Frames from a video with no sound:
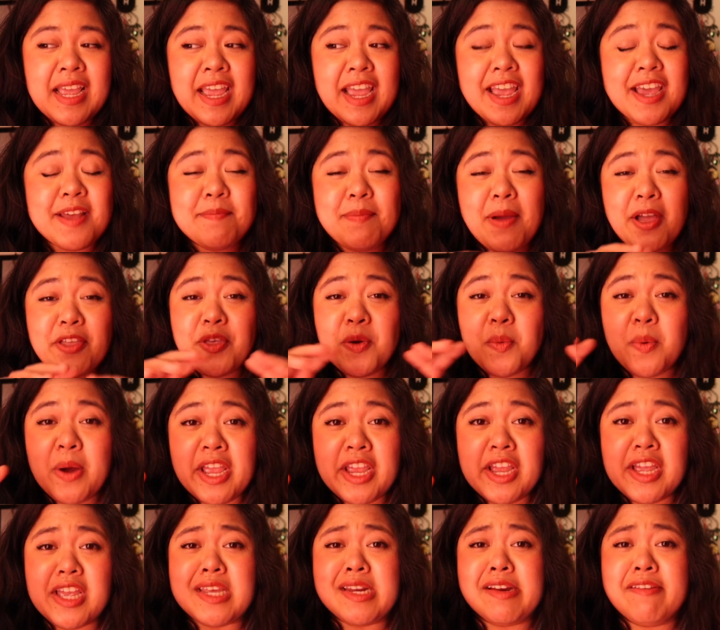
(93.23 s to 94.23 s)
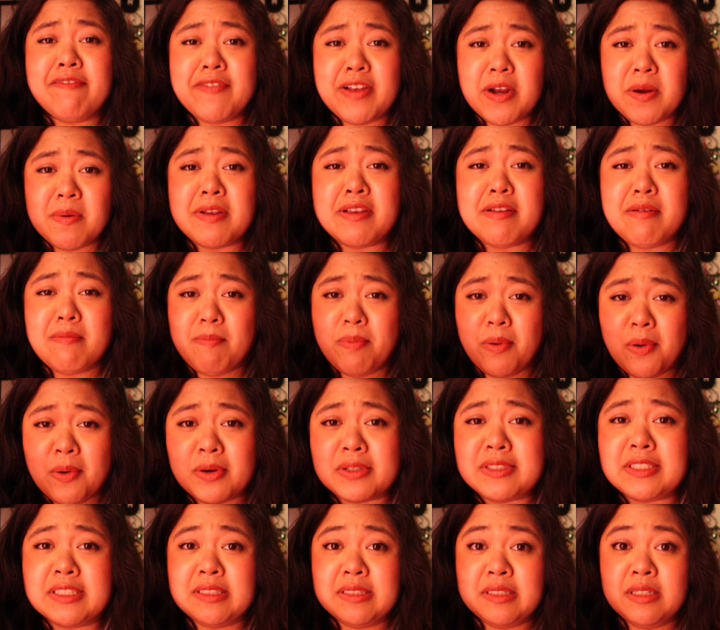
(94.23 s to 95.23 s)
And by the way, in a very
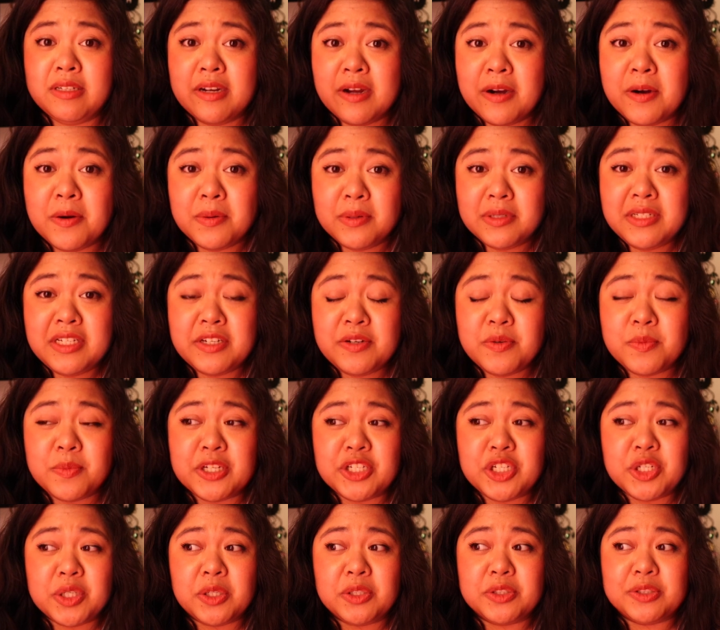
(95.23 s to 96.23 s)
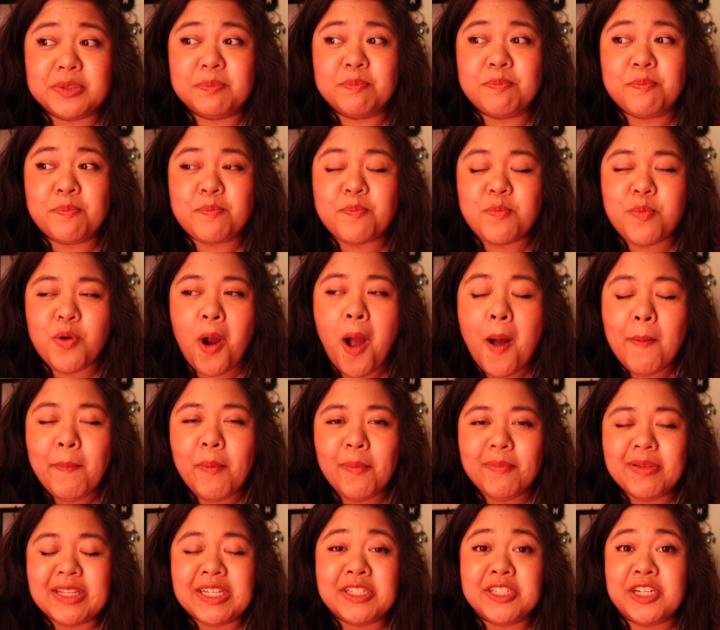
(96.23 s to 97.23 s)
important note, which will
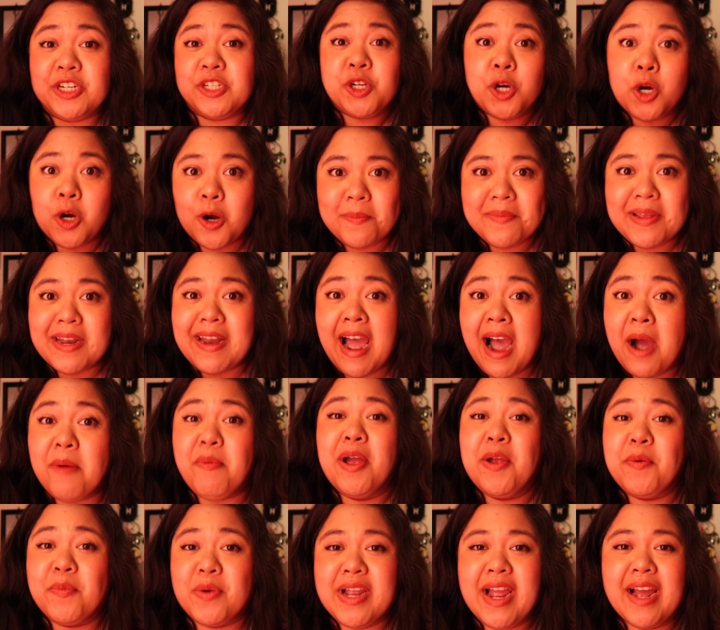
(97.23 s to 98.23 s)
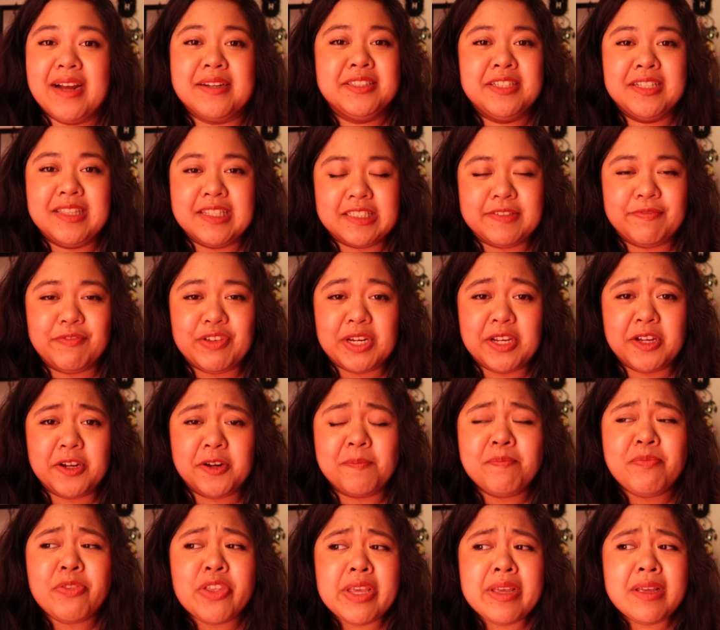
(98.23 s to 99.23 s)
probably determine how I react to this
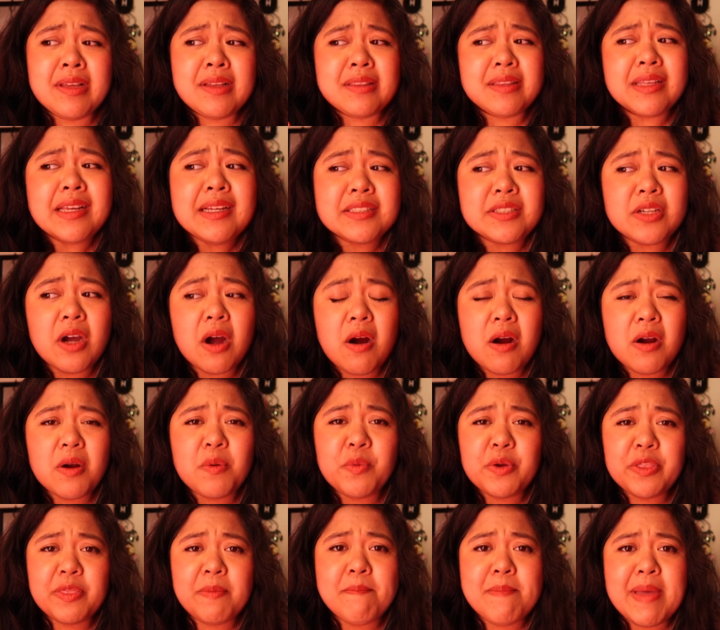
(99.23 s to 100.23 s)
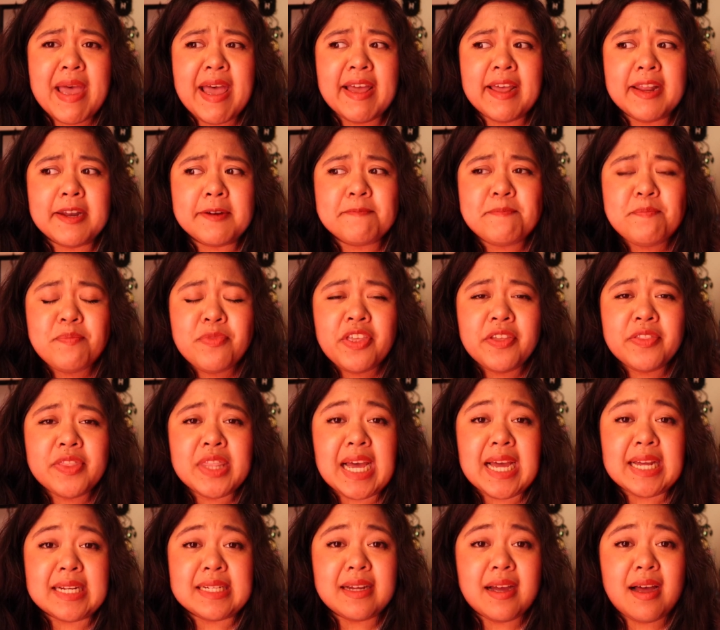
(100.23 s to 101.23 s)
video, these are with men
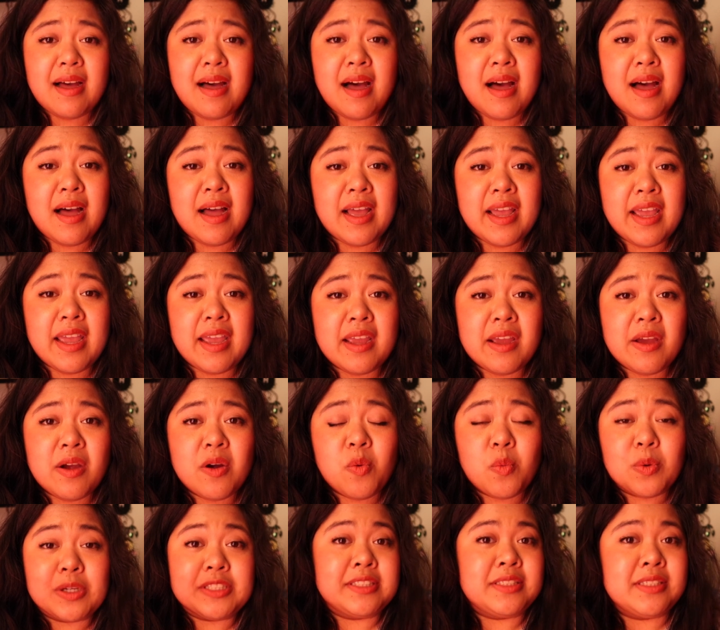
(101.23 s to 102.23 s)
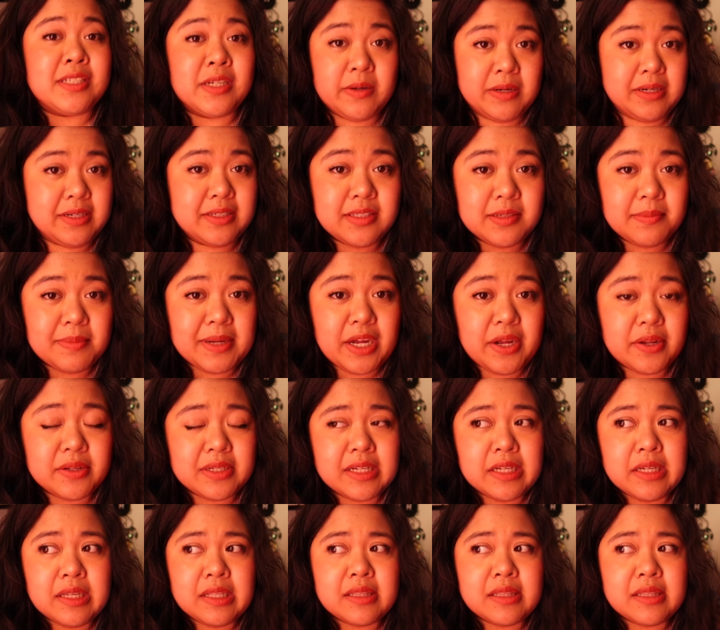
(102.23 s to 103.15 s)
that I was serious about.